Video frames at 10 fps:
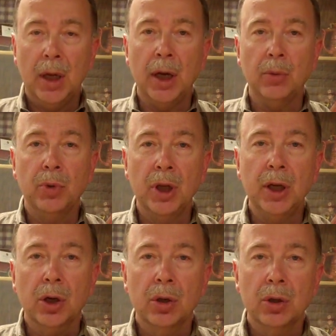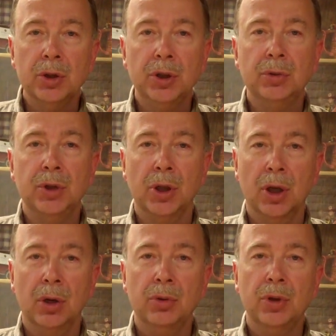And I really urge you to
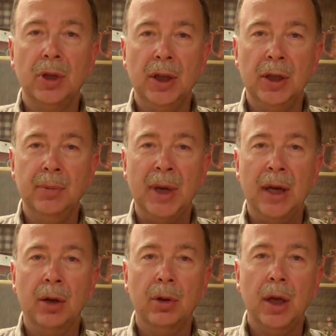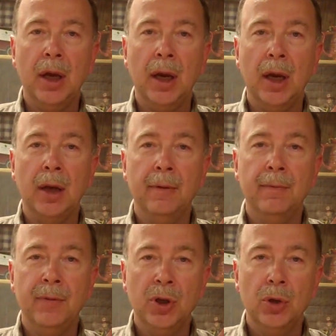go to the email and
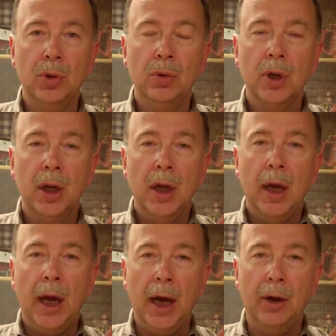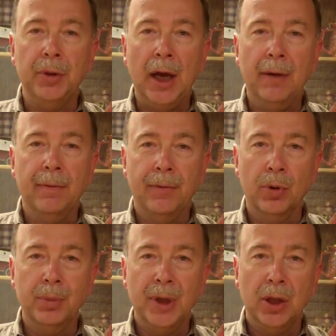view how that
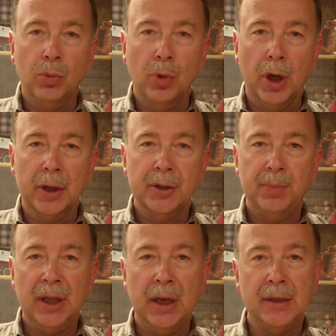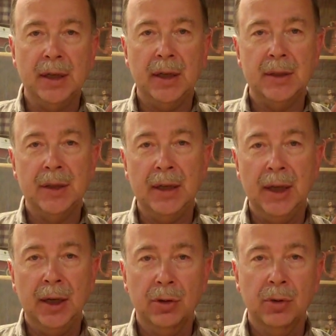formula works, because it is an
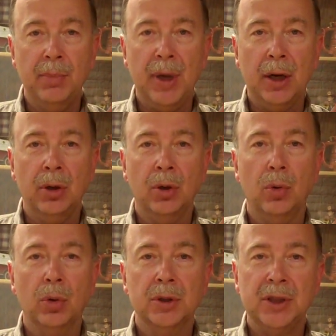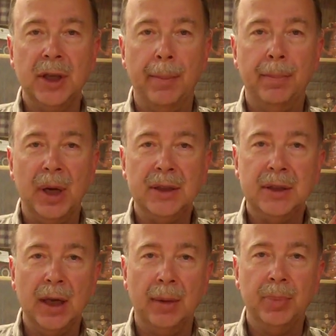incremental or
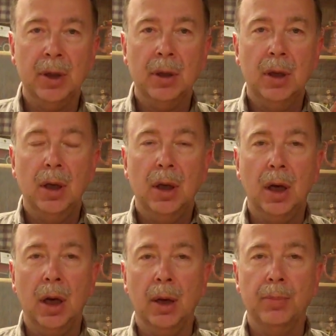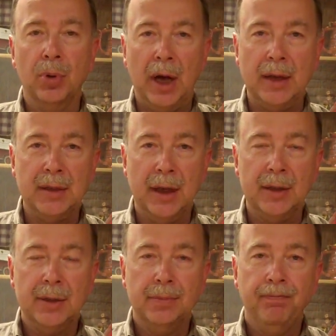step-by-step
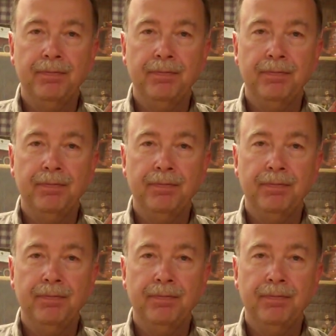process.